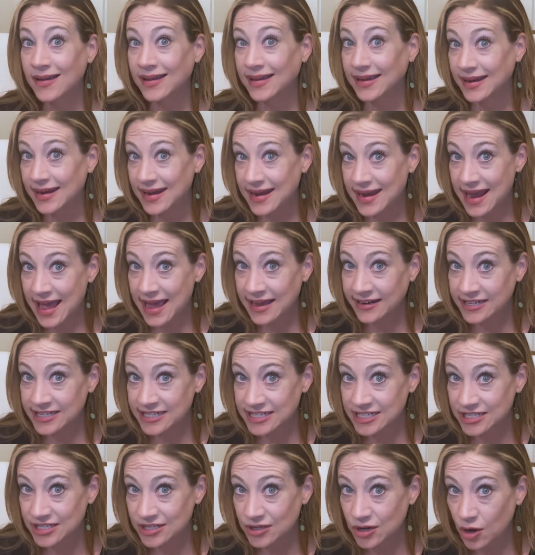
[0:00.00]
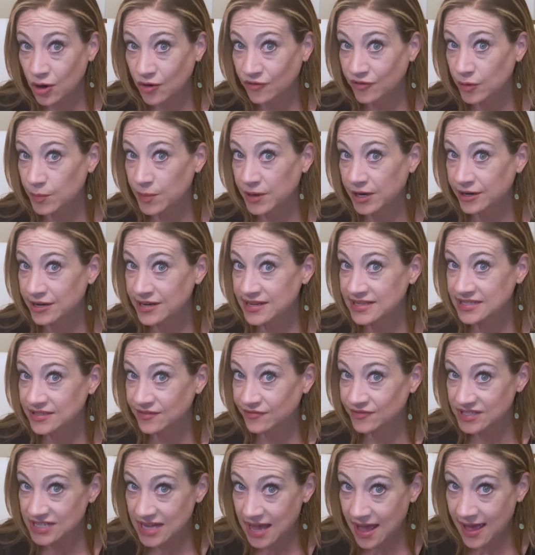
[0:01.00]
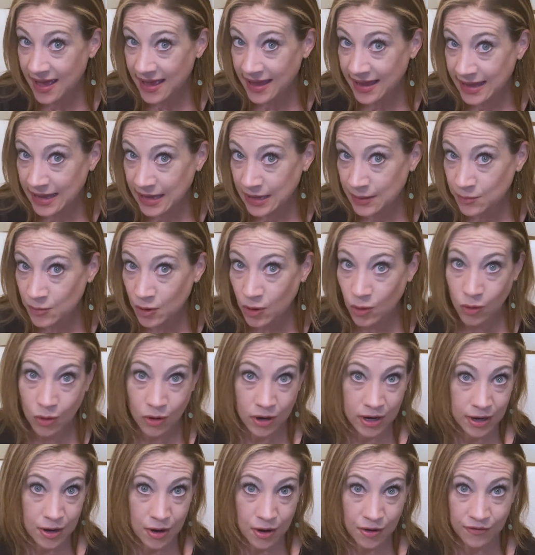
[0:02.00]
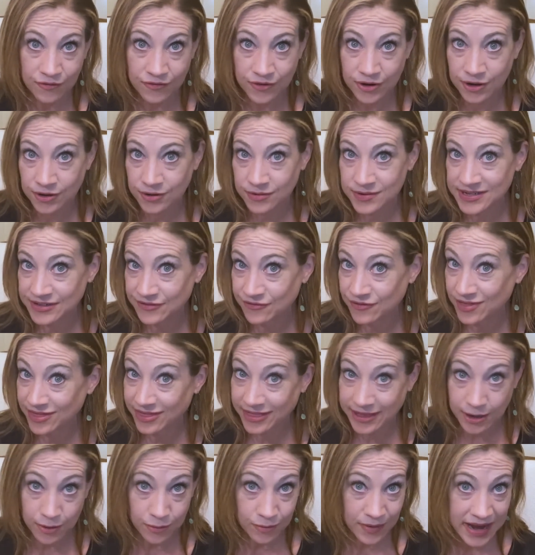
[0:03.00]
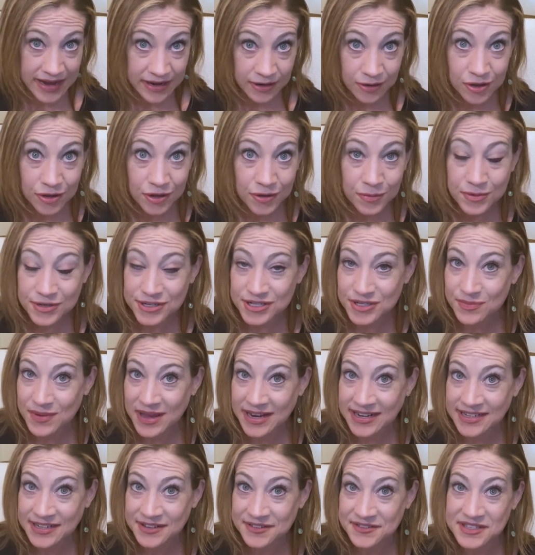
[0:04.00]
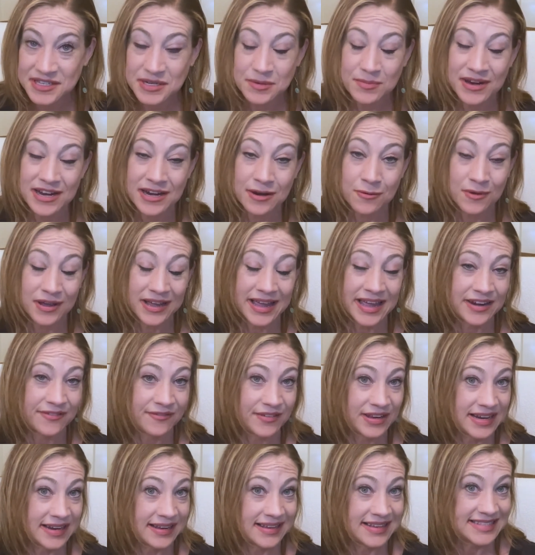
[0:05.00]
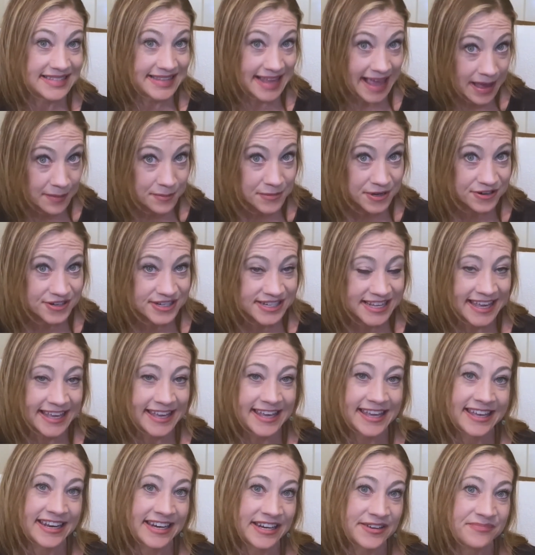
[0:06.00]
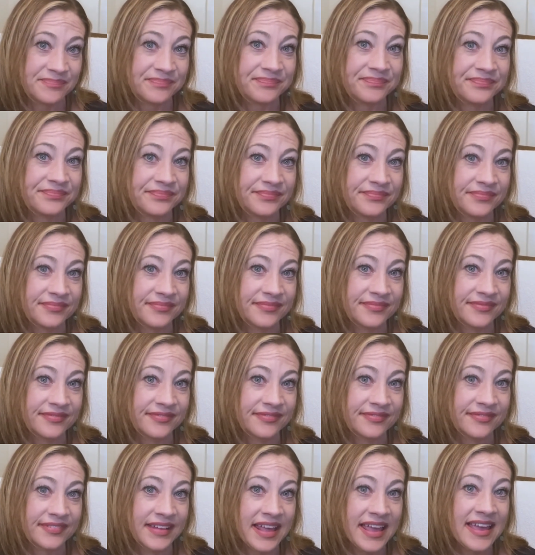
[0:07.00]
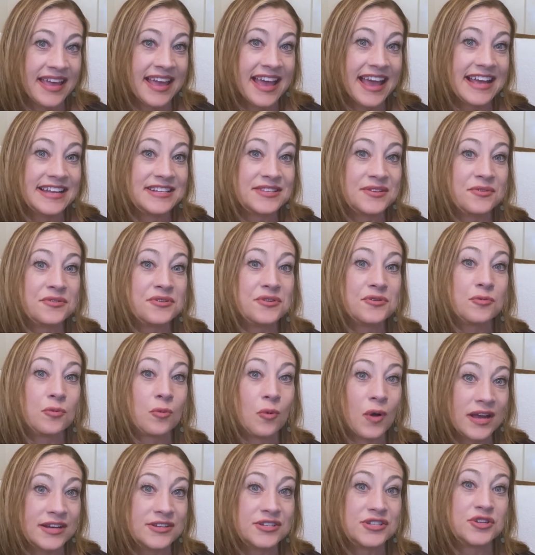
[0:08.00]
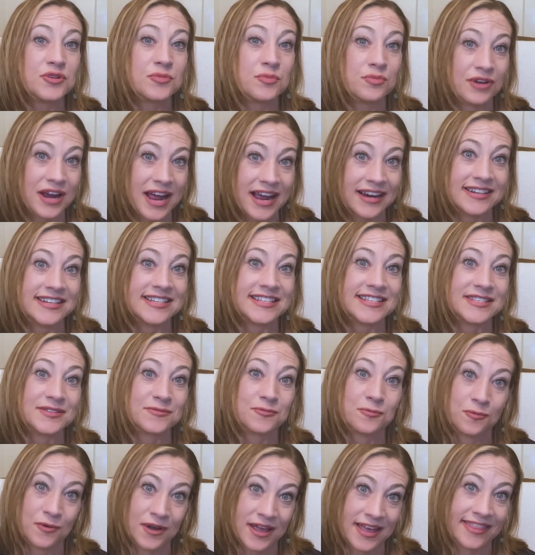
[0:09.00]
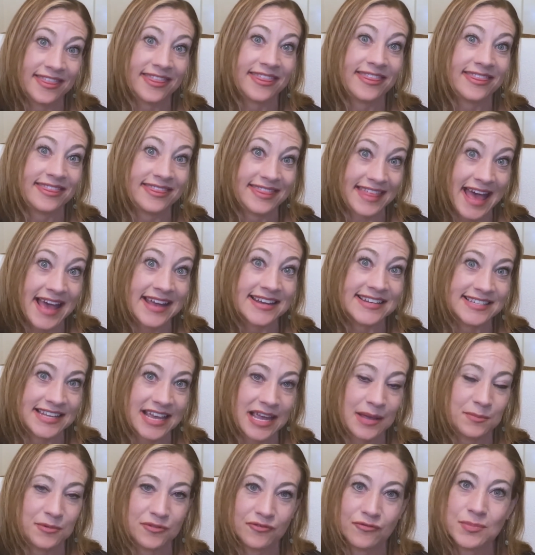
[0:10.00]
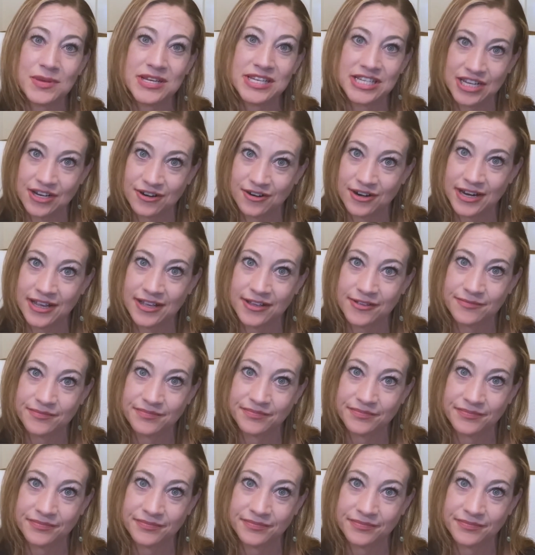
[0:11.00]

connect over periods of time or over different theoretical perspectives, depending on what kind of an exam you're taking. And so you want to practice with that type of material.